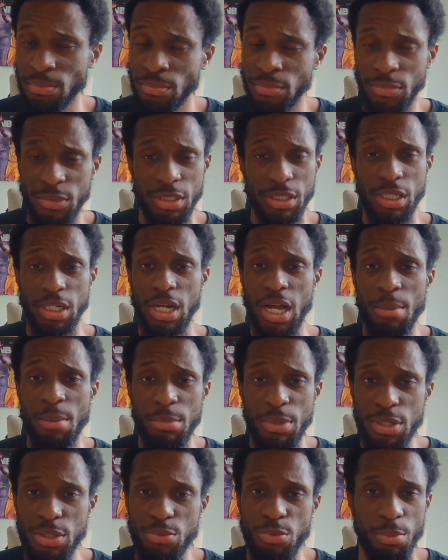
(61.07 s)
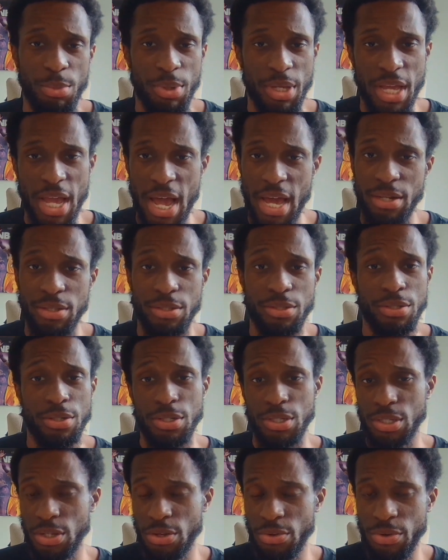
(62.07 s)
in the comments will be added to the
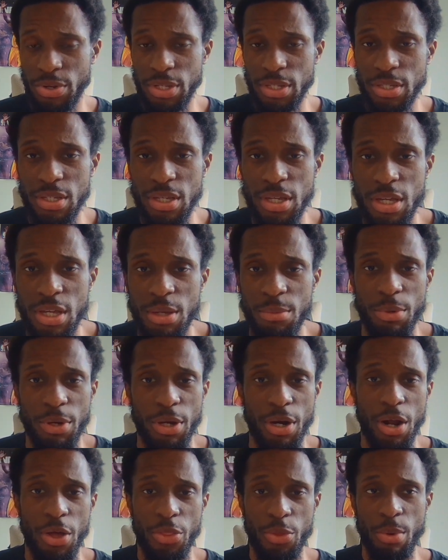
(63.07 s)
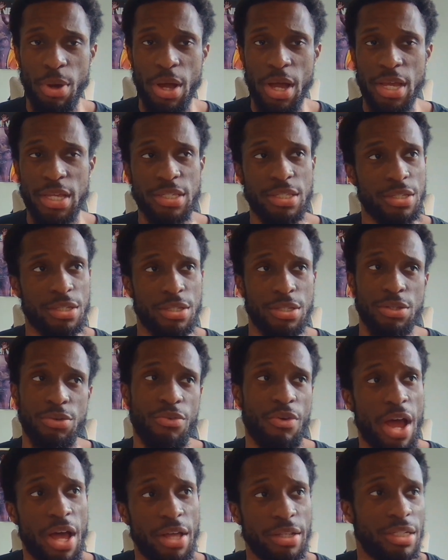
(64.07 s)
series. But otherwise, this is
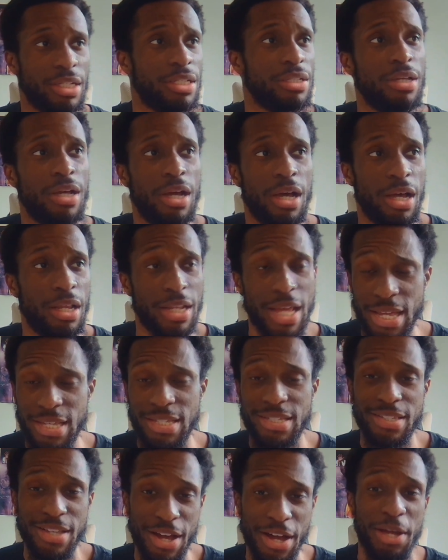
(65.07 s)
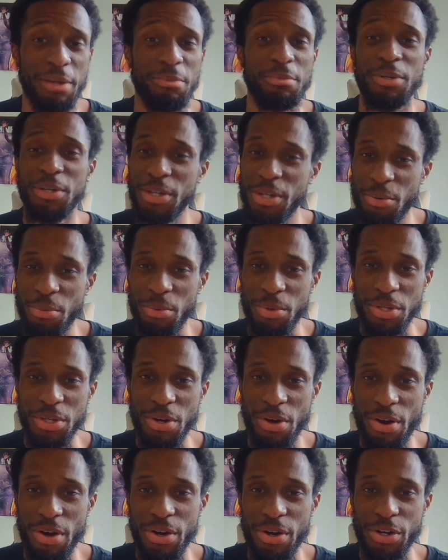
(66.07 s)
around uh, last time we
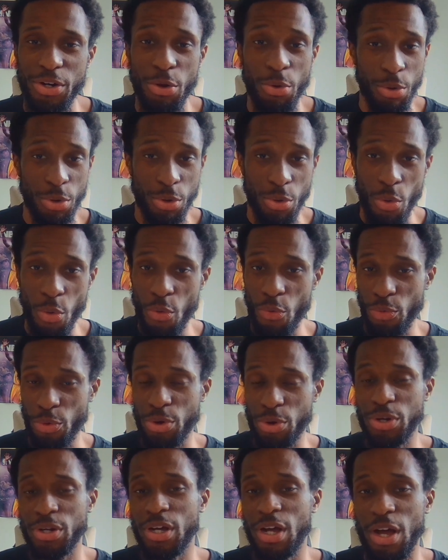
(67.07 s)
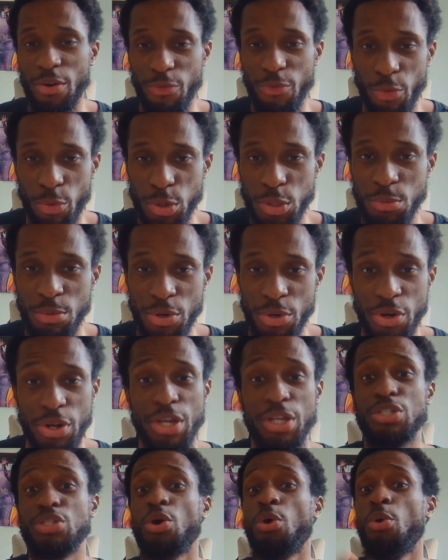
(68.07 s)
are going over uh, Voicemeeter in
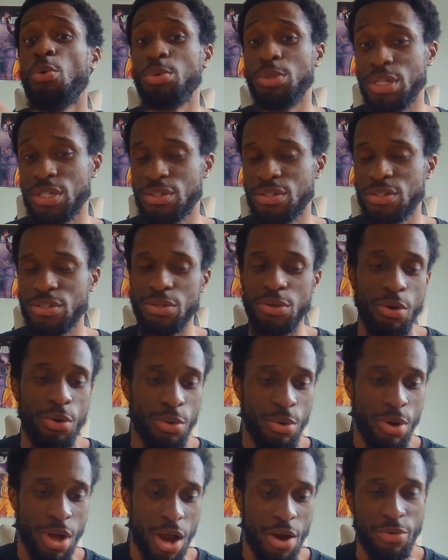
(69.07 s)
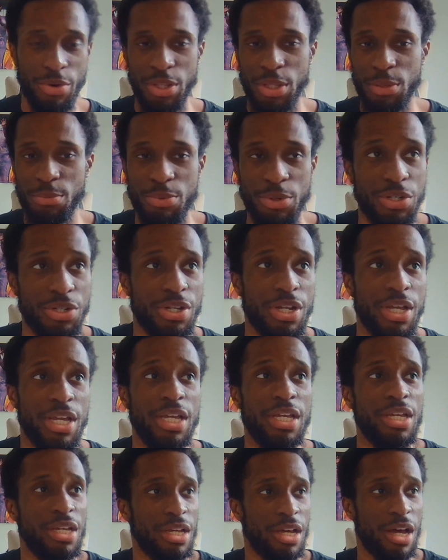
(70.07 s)
its wholeness. So I really appreciate
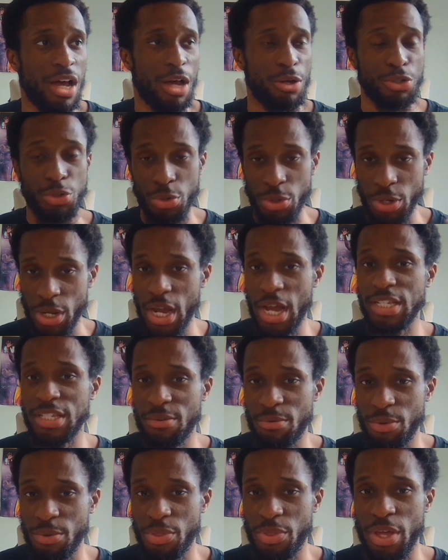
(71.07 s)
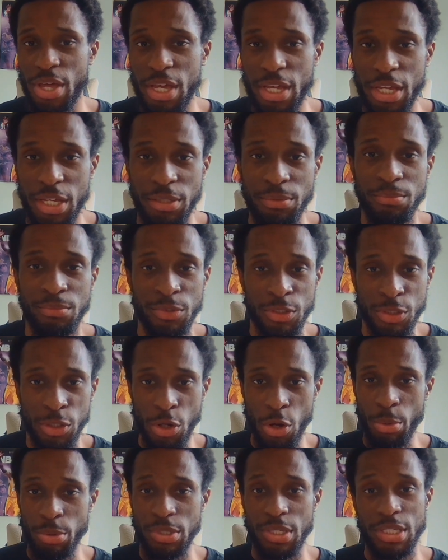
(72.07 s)
uh, showing you guys everything and
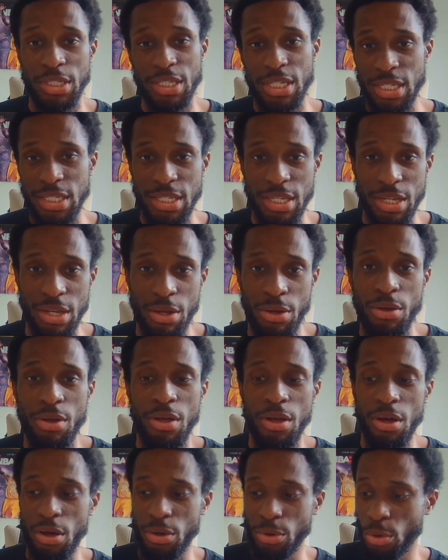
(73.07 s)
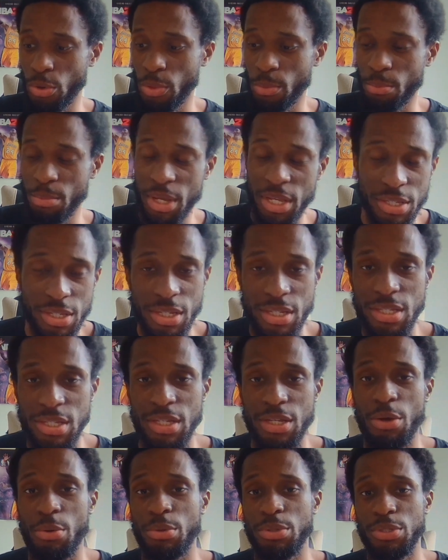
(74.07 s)
go into detail on all the basics and
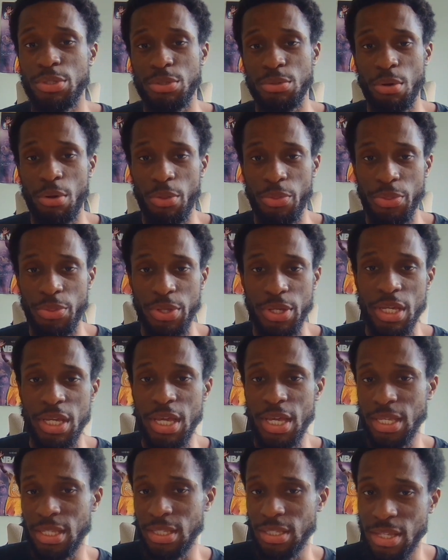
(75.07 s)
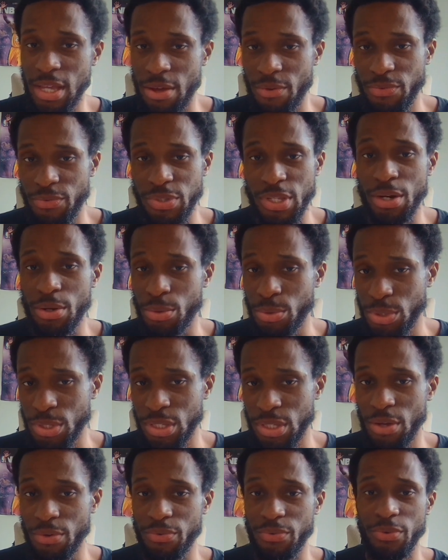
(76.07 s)
go into all the in-depth technical
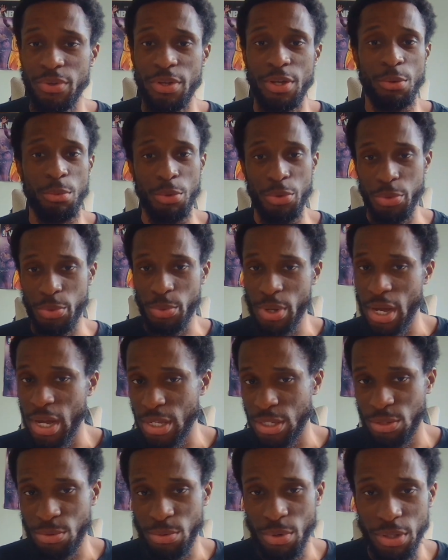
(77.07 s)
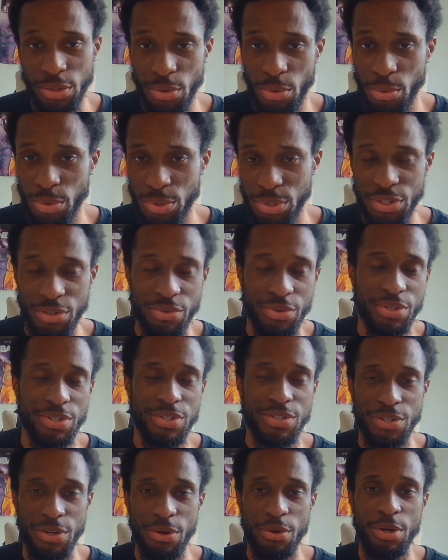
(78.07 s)
stuff with you guys throughout the whole series.
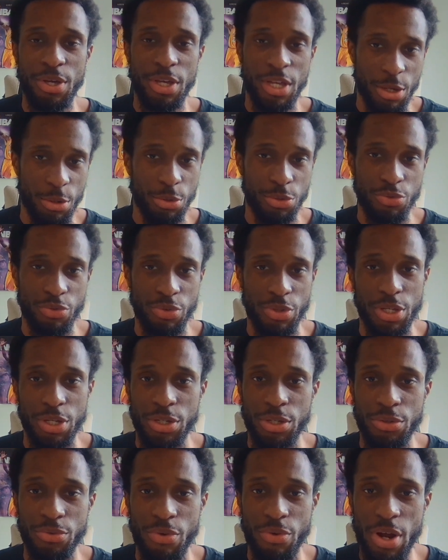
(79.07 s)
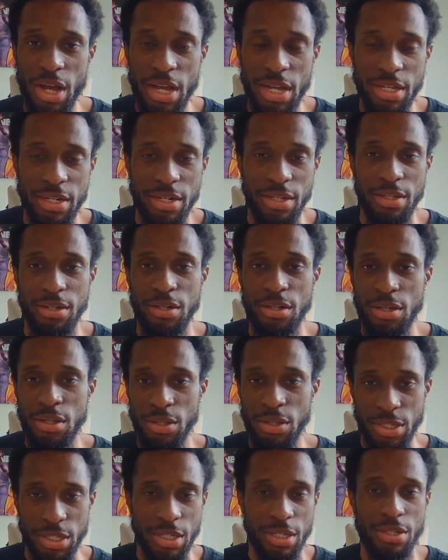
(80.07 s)
So it was really a good ride and
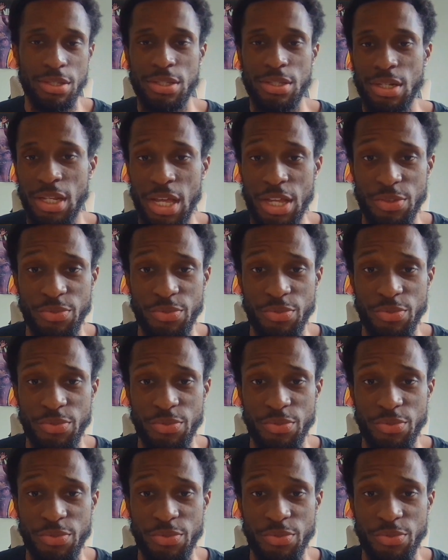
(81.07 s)
let's get into the last